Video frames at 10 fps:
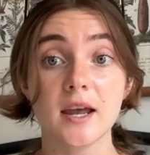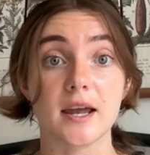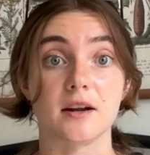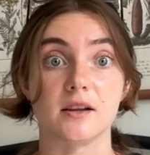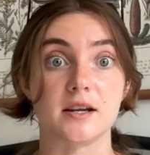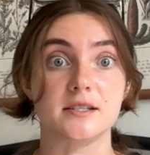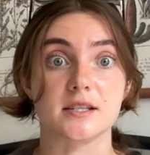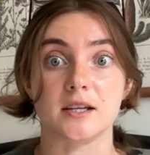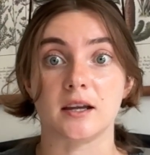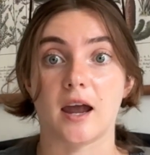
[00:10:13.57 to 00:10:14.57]

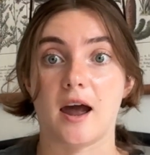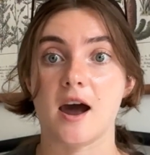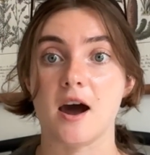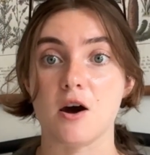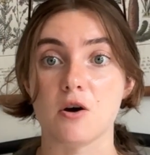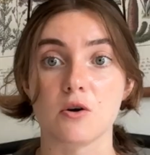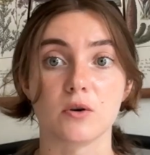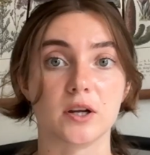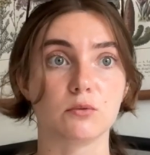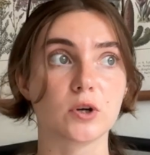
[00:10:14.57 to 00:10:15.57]
analyzing how
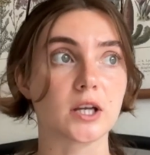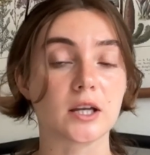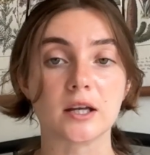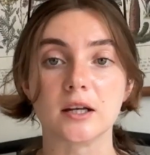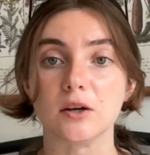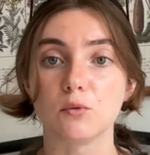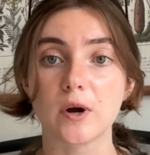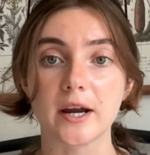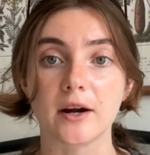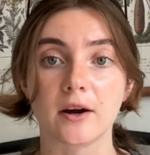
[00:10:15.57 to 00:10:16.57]
and when and
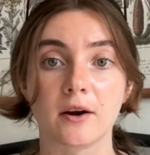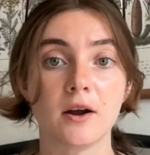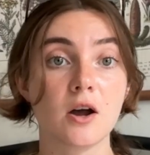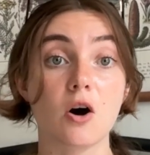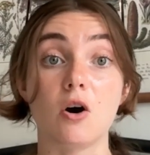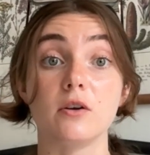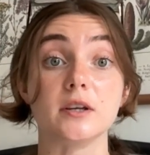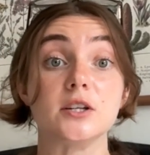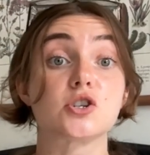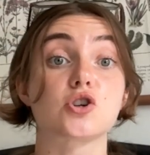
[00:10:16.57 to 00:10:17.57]
where
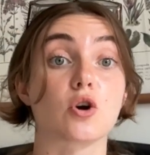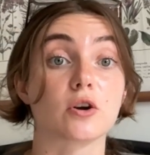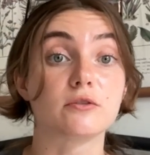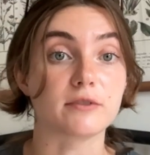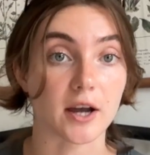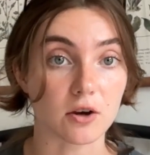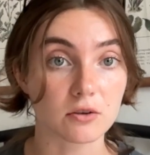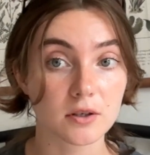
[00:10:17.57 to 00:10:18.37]
each shard fell,